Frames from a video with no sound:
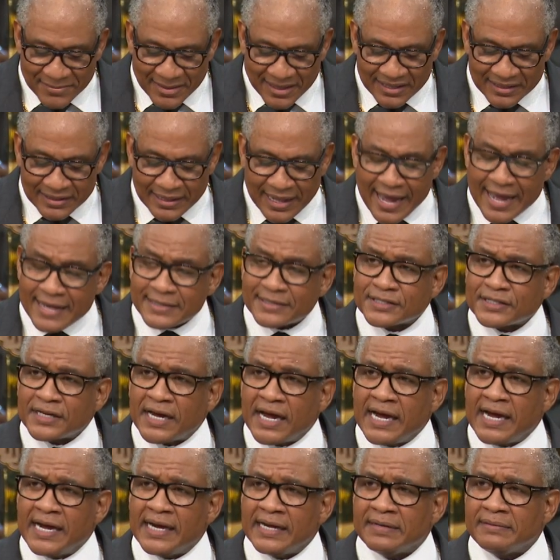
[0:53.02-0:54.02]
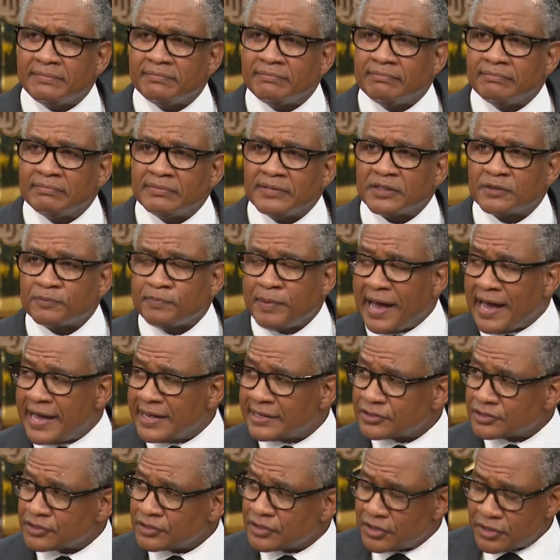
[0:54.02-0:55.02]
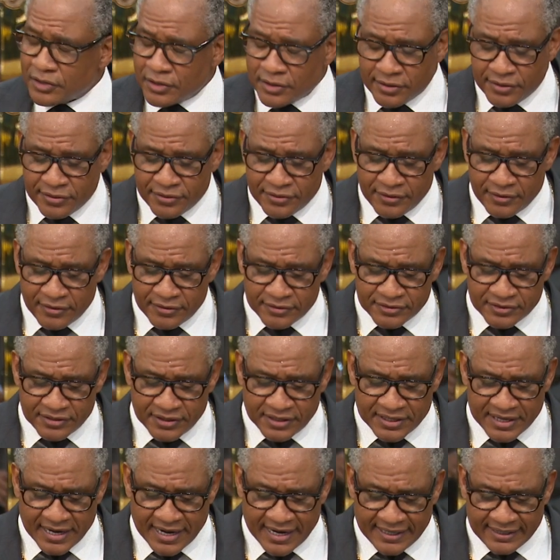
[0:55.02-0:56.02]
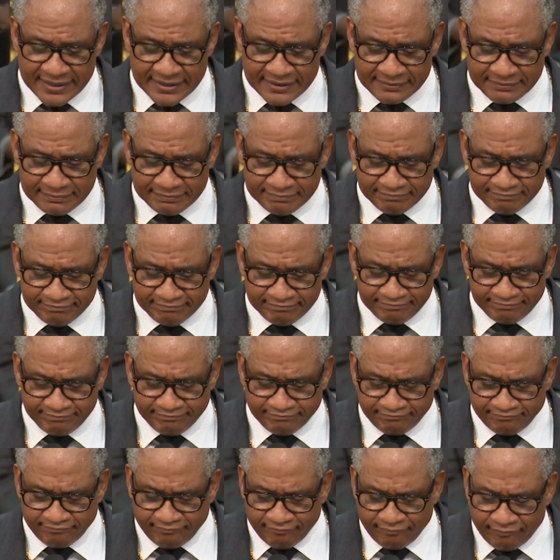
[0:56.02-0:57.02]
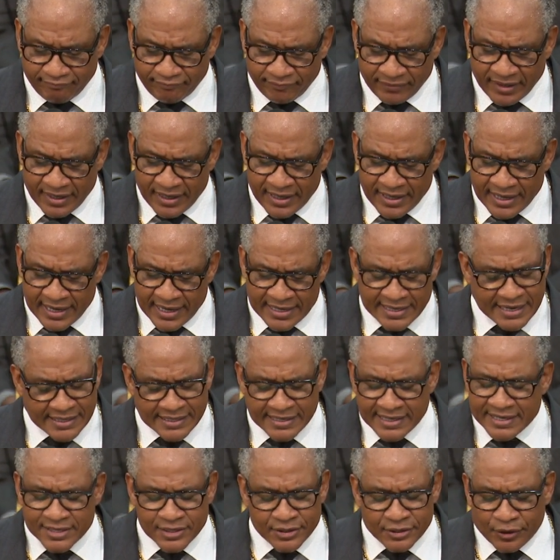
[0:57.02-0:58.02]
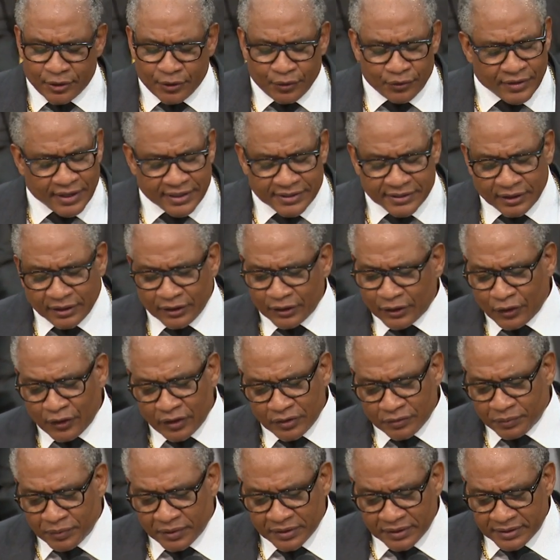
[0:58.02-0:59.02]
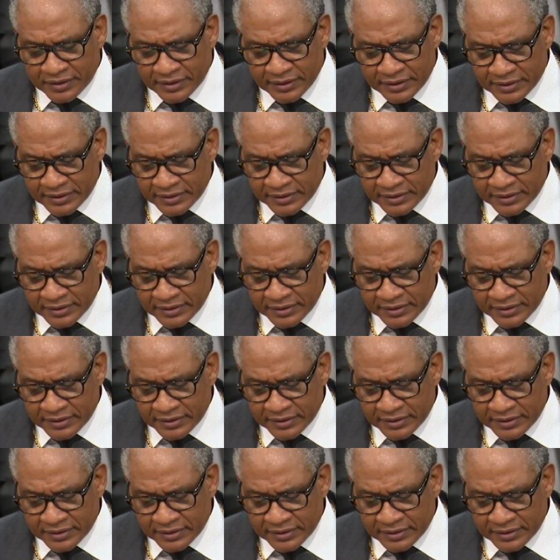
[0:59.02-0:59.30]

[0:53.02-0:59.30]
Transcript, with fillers: Last time, this past Thursday night, and I didn't know that the Lord would